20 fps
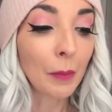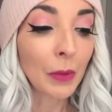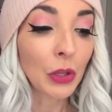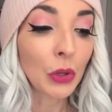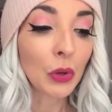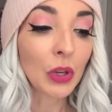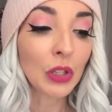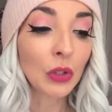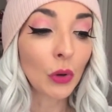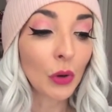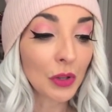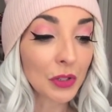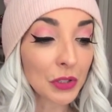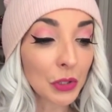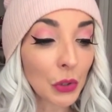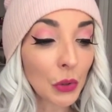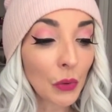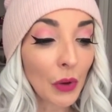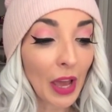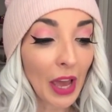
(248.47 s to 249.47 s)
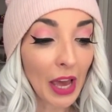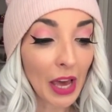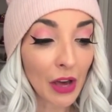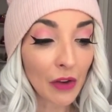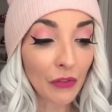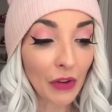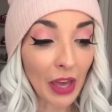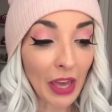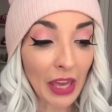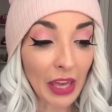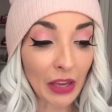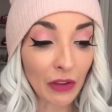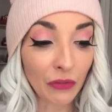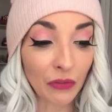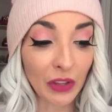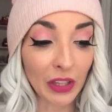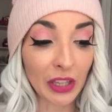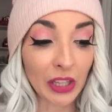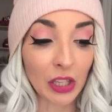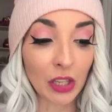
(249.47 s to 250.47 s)
You can also have a
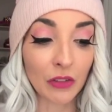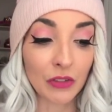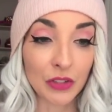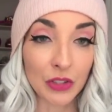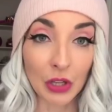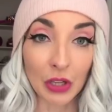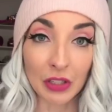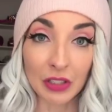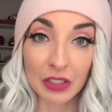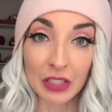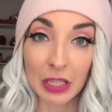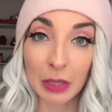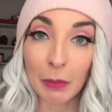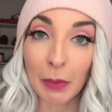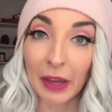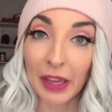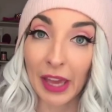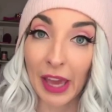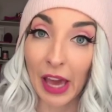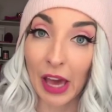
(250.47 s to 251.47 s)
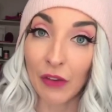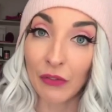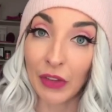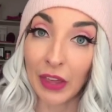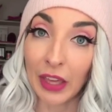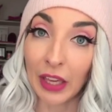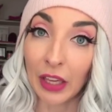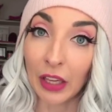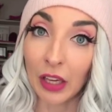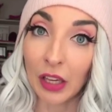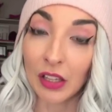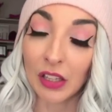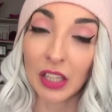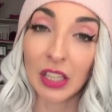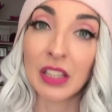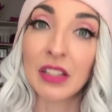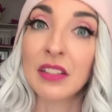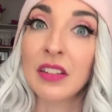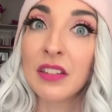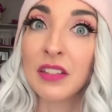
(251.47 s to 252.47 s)
feeling of certainty by having
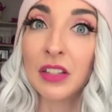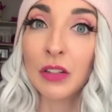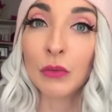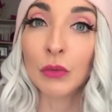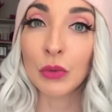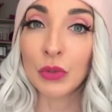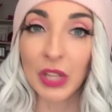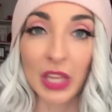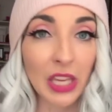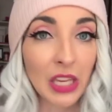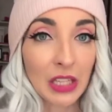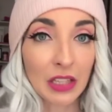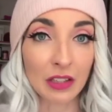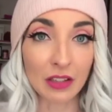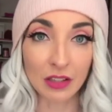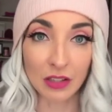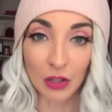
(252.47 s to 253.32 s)
consistent routines.